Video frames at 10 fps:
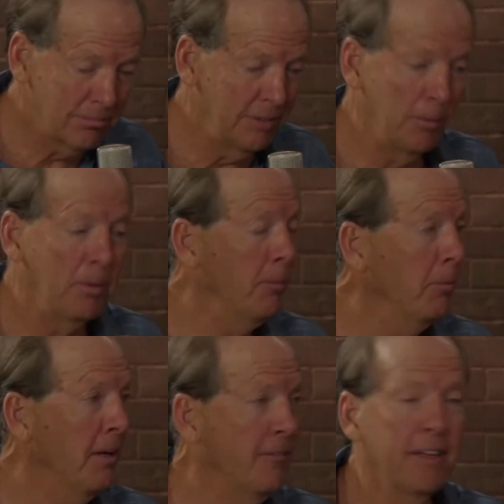giving people
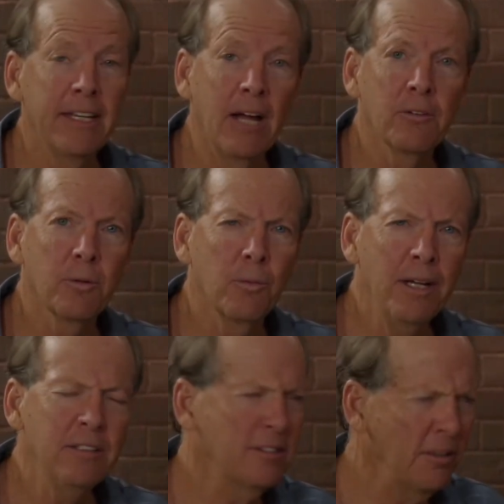the benefit of the doubt sort of
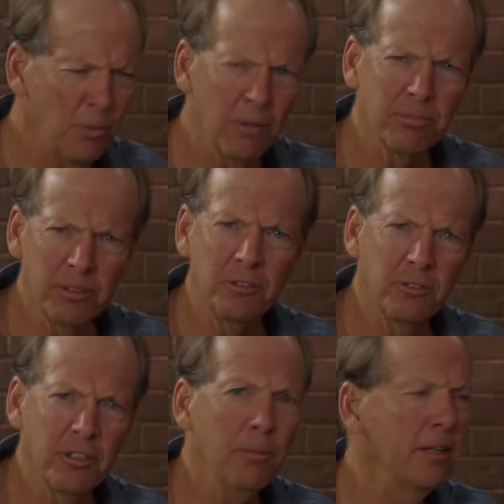way, just saying, well, could you
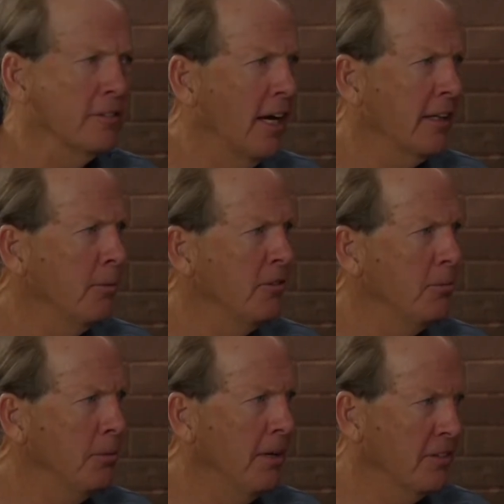tell me exactly what
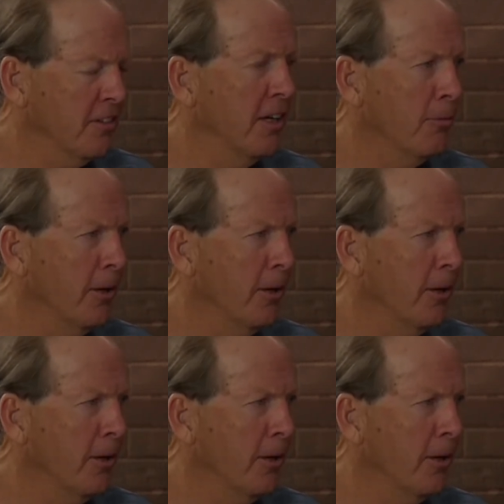you mean by slavery?